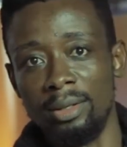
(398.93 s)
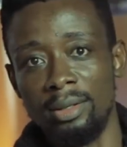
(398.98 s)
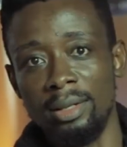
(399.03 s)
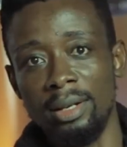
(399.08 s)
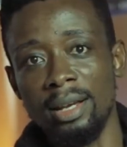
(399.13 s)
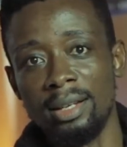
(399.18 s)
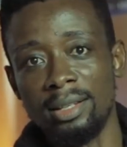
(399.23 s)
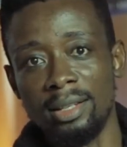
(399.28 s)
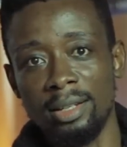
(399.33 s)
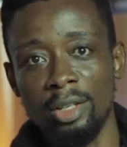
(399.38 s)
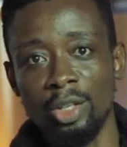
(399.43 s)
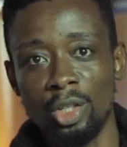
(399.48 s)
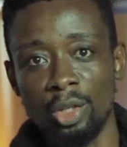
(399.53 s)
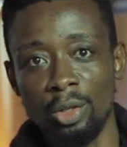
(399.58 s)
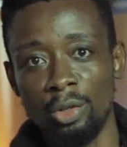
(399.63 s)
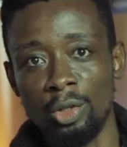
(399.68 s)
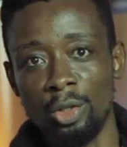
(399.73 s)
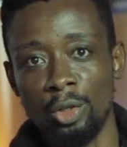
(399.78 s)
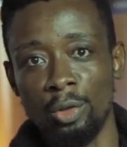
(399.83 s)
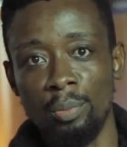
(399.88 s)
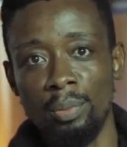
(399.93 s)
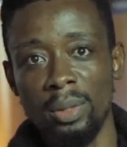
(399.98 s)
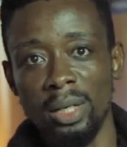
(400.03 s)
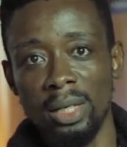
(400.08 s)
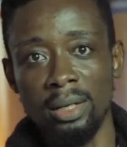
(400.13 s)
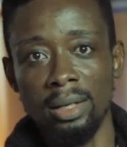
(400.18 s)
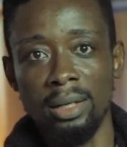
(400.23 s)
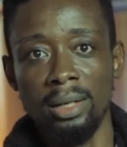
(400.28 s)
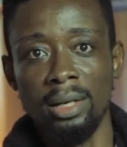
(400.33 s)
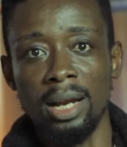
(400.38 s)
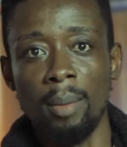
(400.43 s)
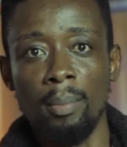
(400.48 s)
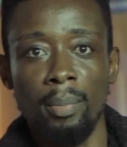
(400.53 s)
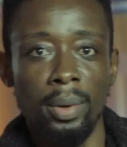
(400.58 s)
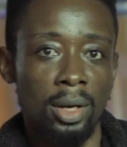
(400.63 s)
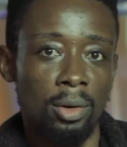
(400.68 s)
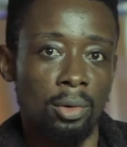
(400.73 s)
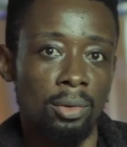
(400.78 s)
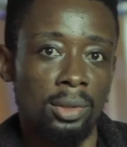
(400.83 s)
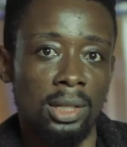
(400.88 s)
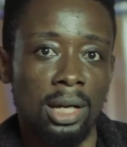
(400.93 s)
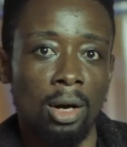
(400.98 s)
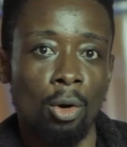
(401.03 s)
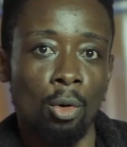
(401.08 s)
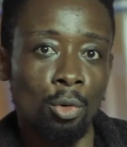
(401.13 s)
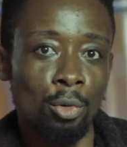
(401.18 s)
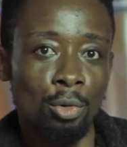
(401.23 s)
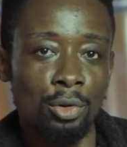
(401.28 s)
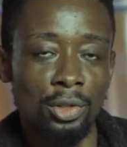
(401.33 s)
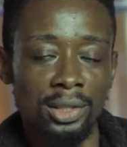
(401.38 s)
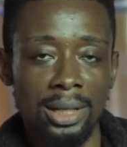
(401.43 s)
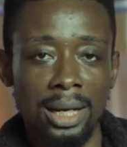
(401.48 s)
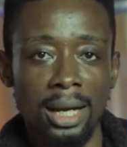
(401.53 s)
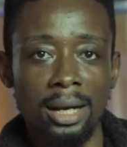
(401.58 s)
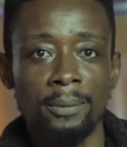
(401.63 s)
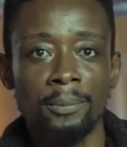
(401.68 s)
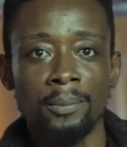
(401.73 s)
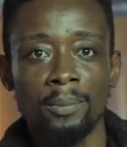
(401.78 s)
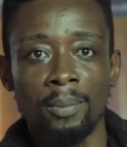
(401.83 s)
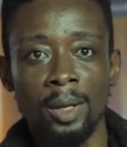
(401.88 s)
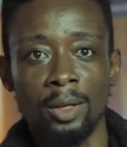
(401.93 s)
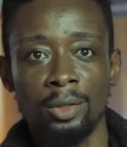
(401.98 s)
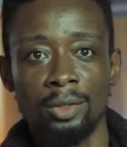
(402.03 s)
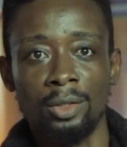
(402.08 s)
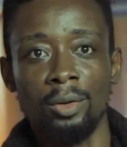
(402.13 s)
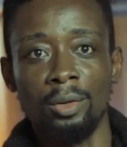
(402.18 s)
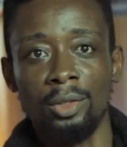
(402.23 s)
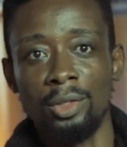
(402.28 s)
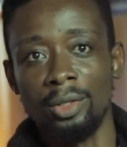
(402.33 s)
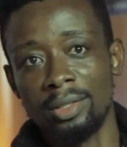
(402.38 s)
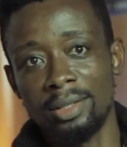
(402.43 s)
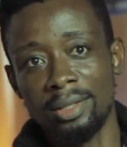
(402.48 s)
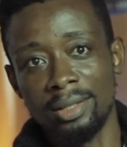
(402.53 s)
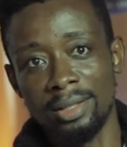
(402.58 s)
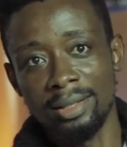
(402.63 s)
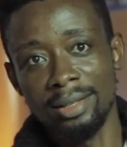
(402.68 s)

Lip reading: The next edition should be in Abeokuta, Ogun State. So just